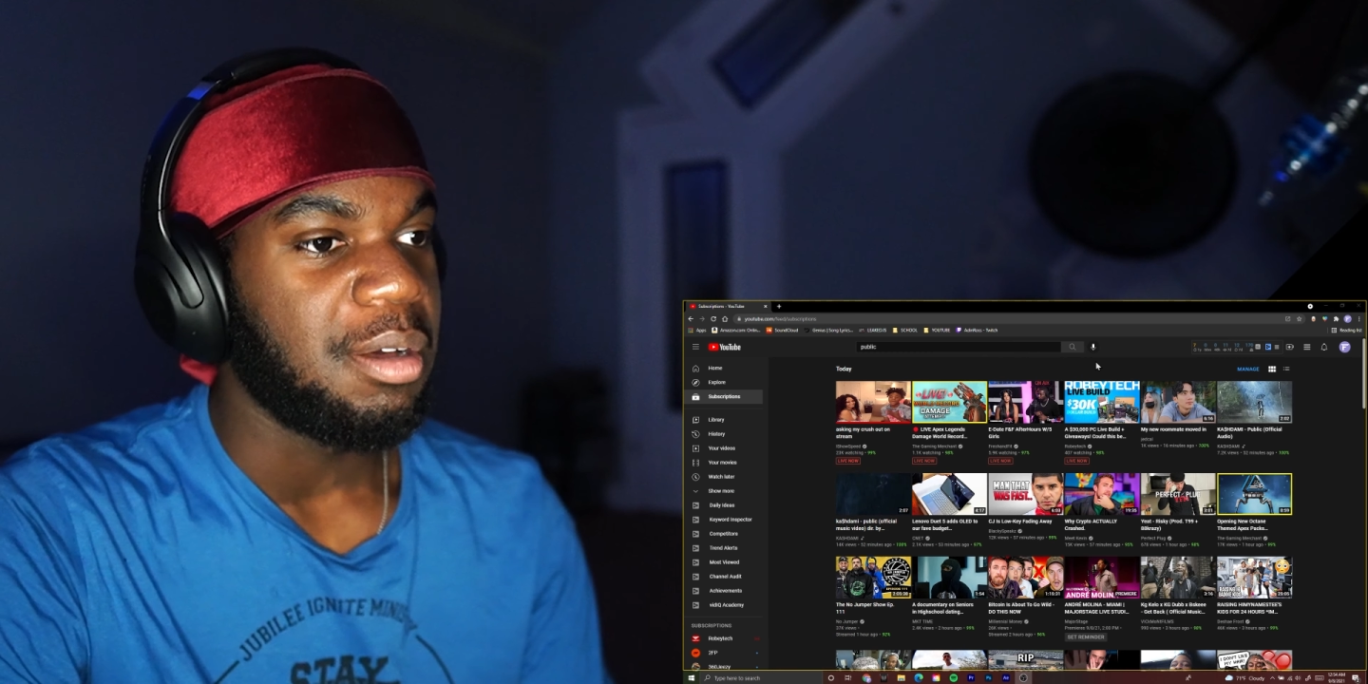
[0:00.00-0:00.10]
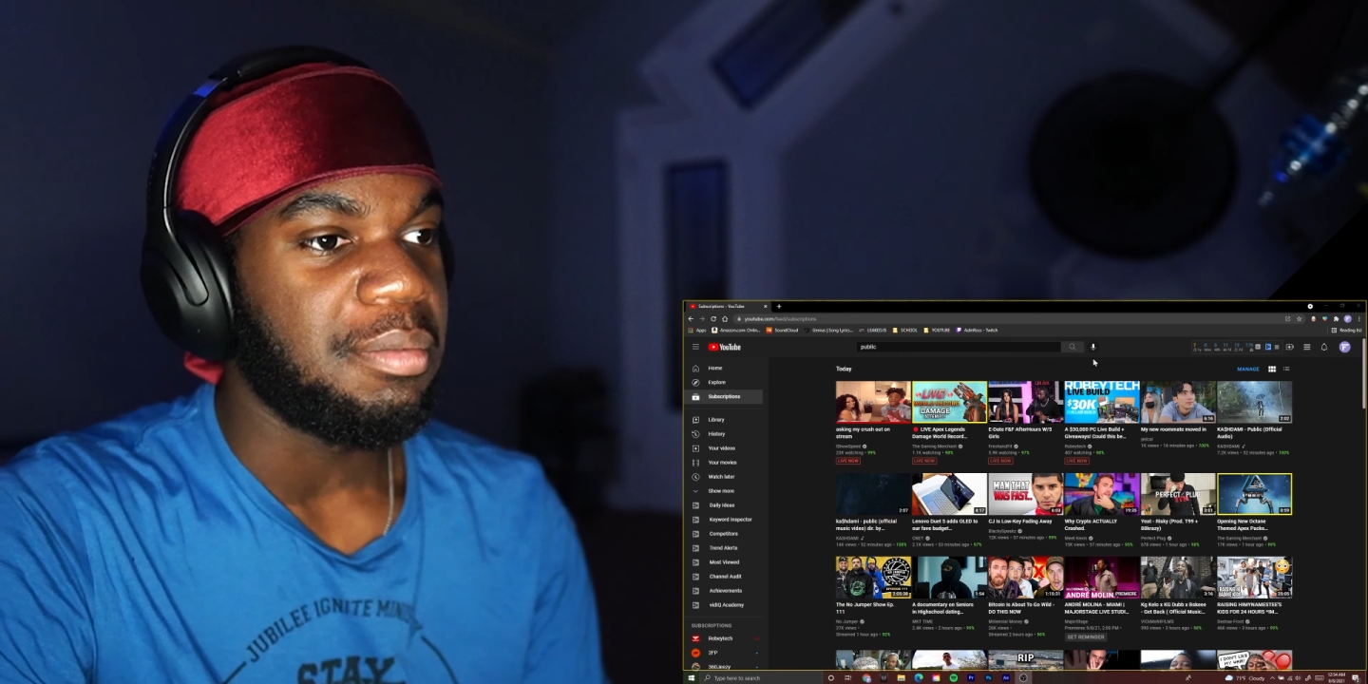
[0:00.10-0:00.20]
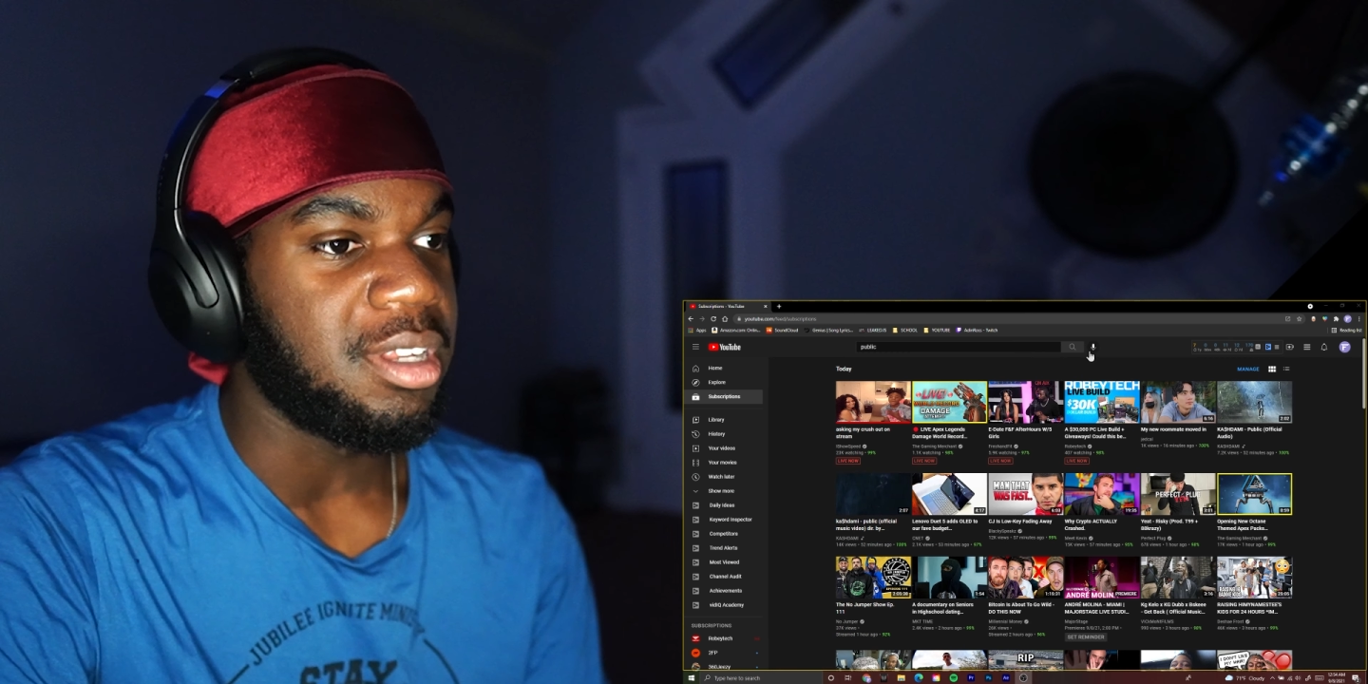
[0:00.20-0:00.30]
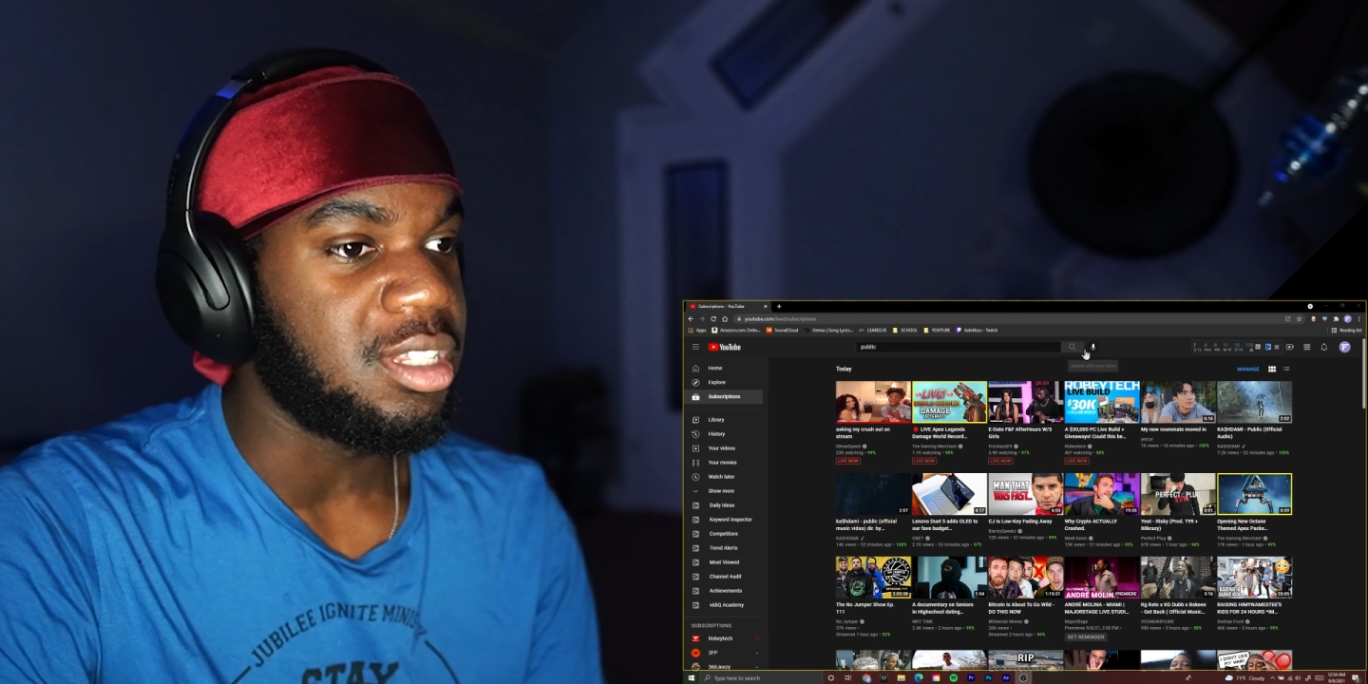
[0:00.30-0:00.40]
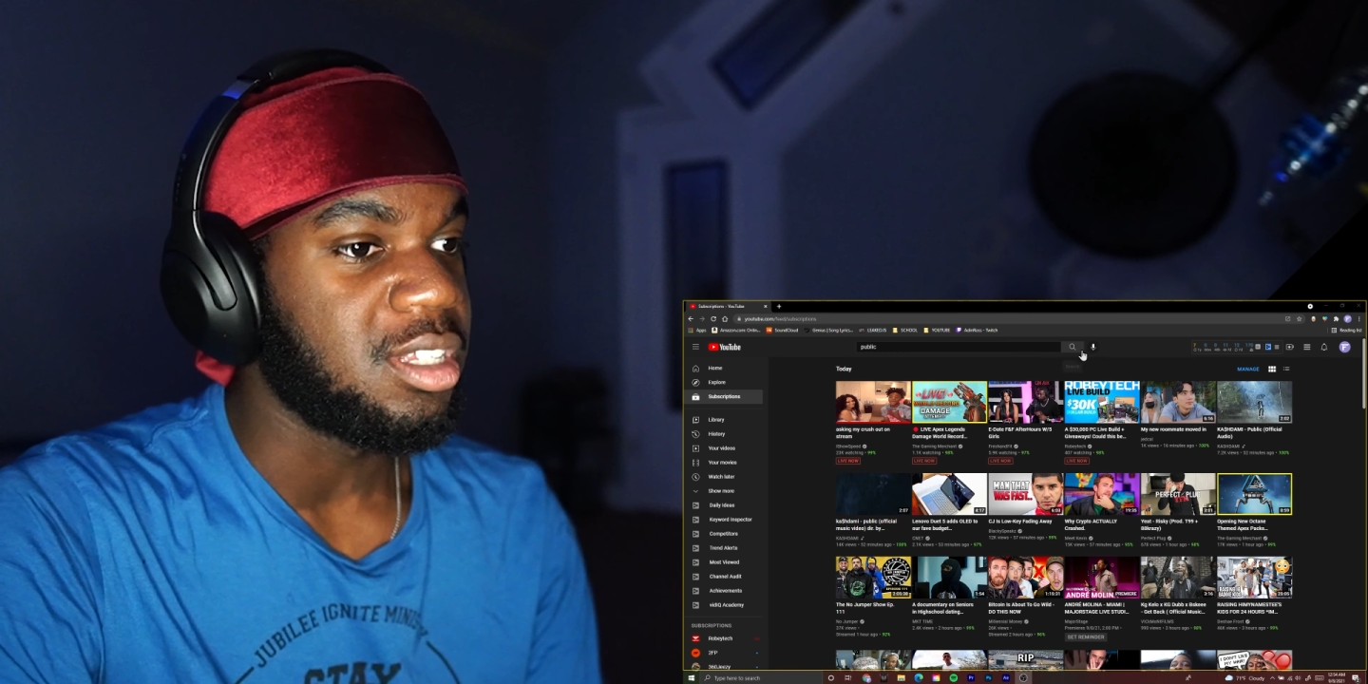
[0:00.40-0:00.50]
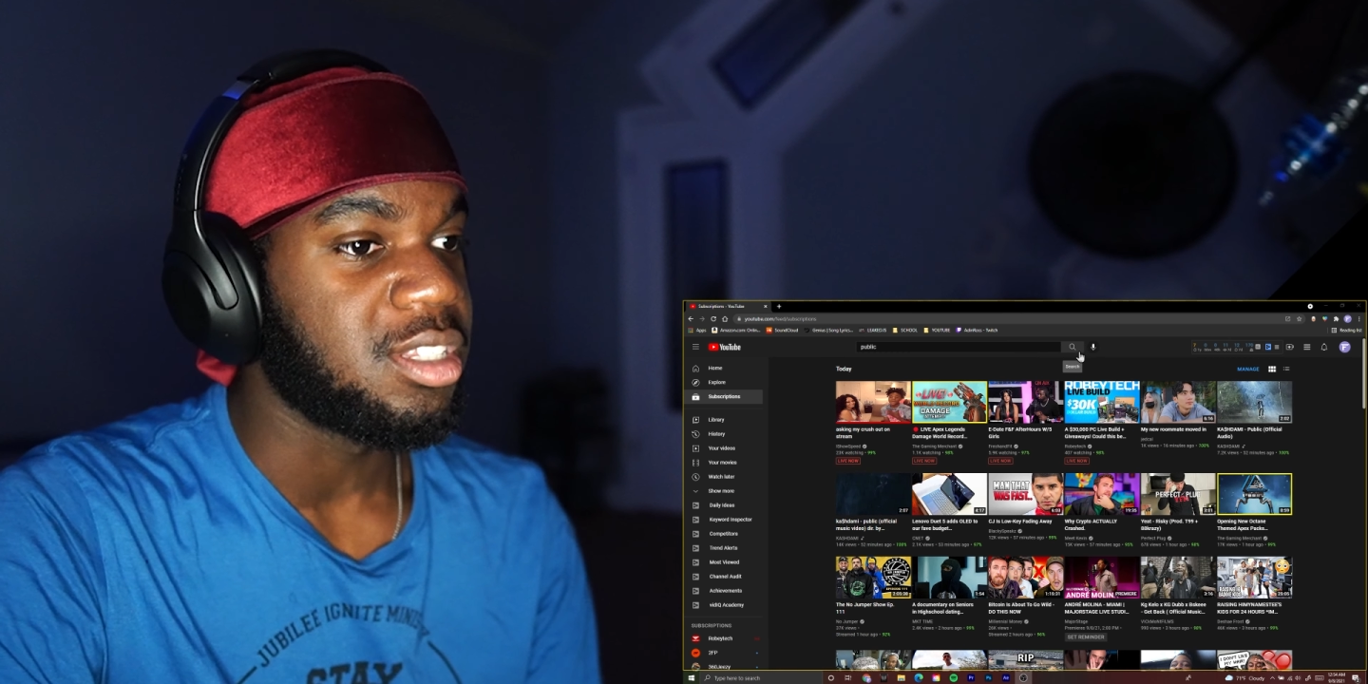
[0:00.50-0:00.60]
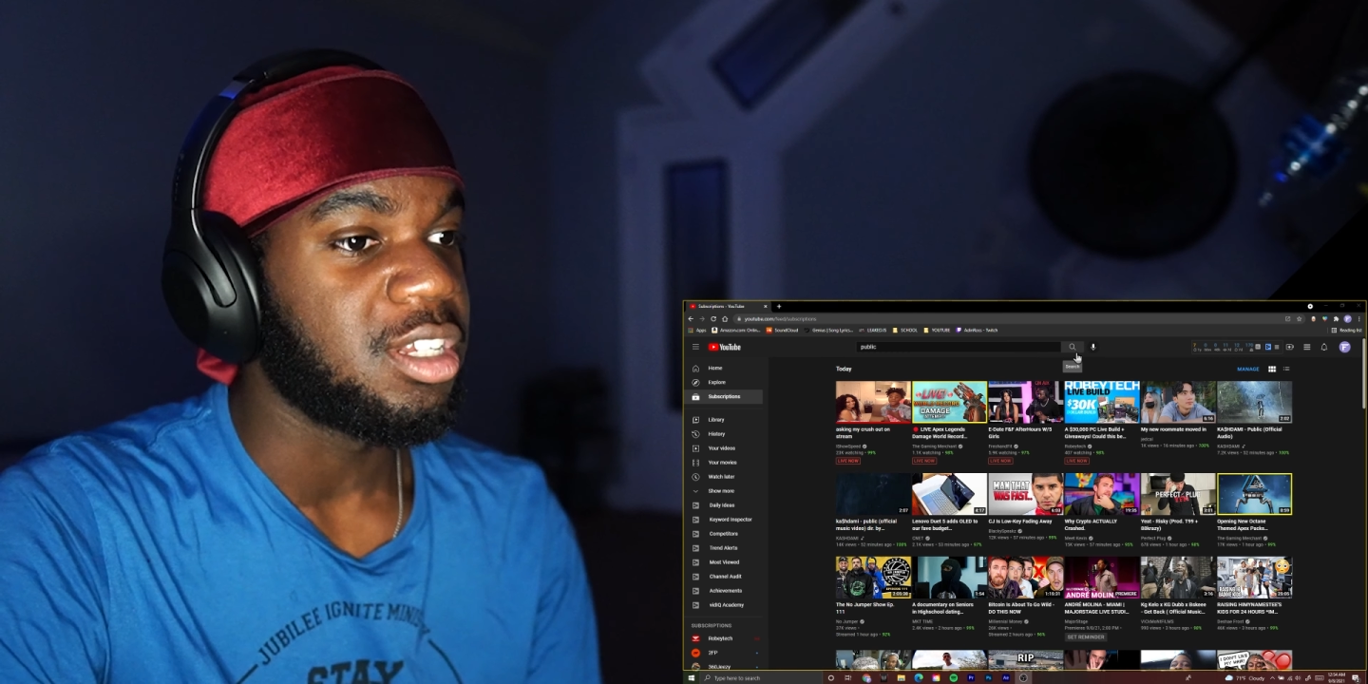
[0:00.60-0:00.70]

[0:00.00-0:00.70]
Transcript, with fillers: Put into the